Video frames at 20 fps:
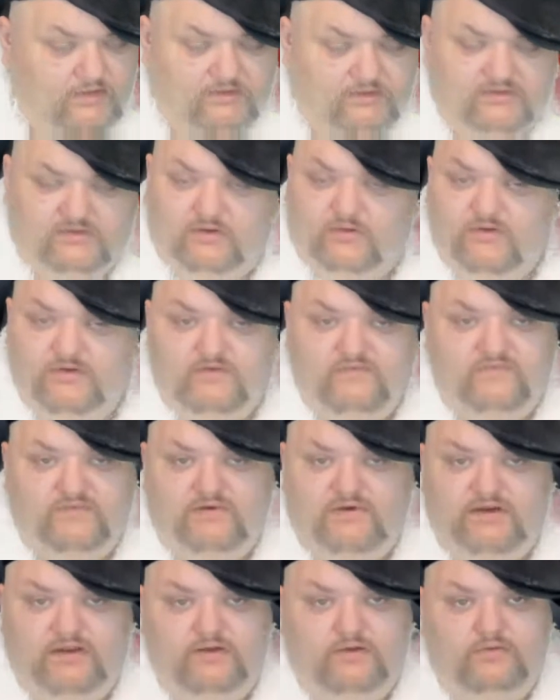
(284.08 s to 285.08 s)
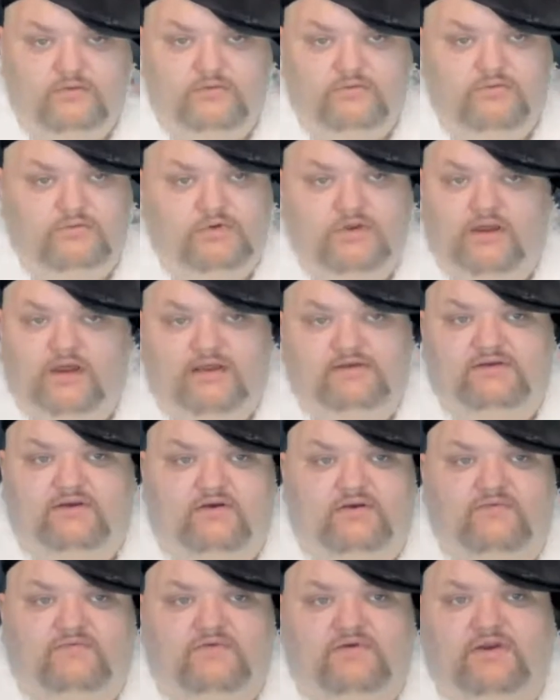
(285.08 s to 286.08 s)
Don't even know. I
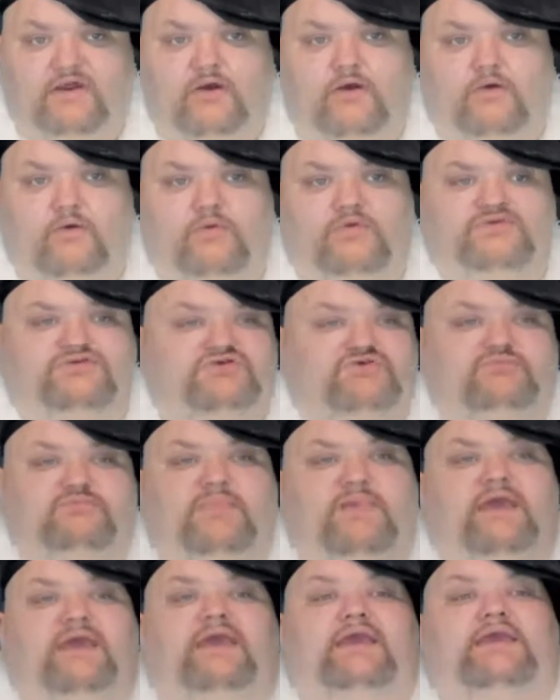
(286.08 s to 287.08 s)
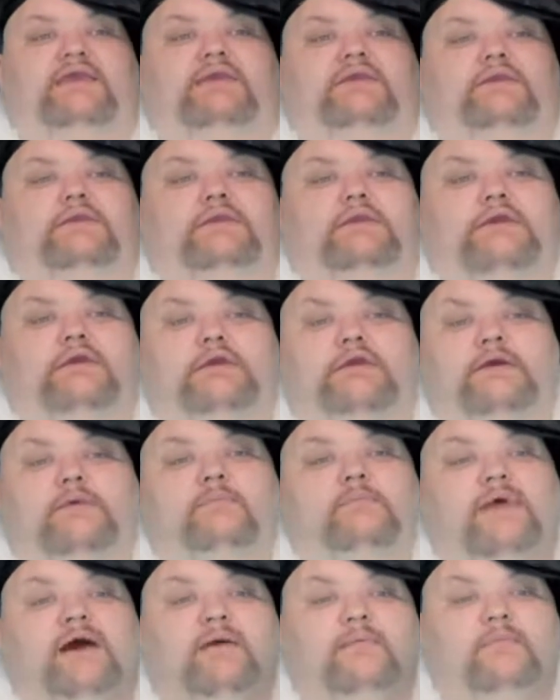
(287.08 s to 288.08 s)
don't even know what you mean
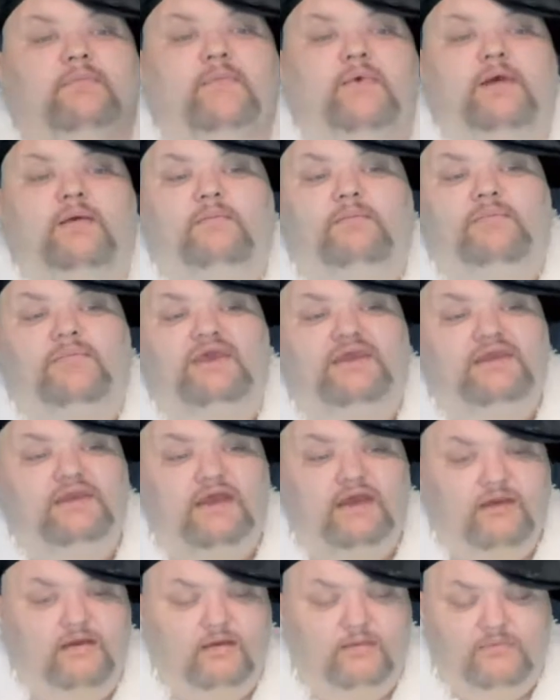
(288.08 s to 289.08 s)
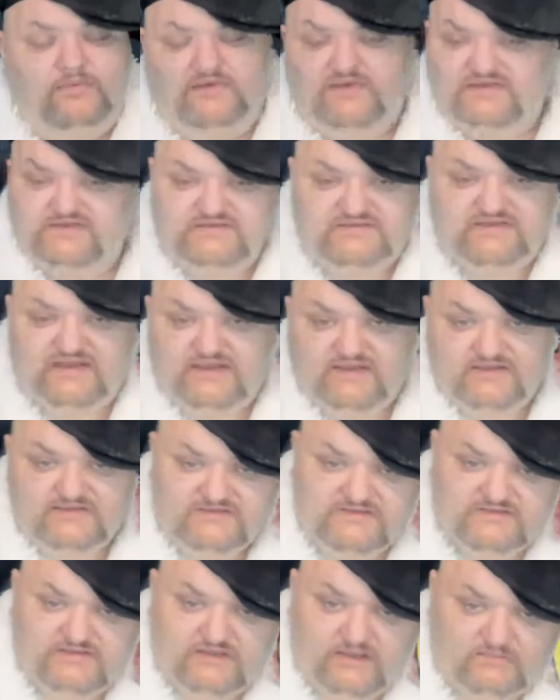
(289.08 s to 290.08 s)
by me not being
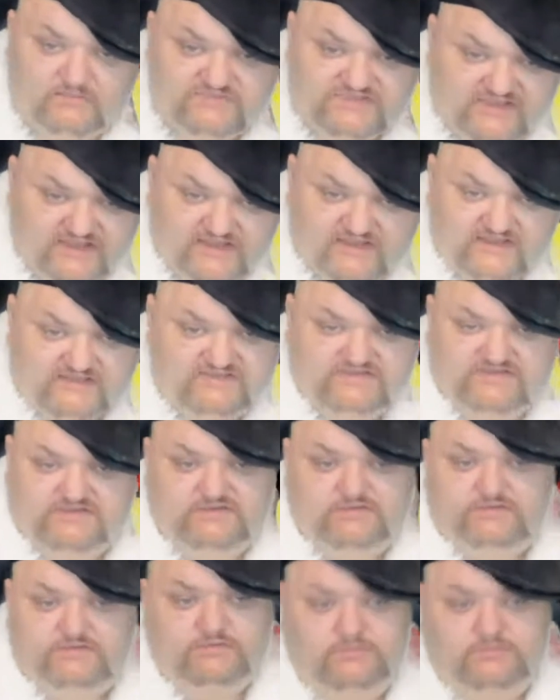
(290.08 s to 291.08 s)
sexy. I'm sexy.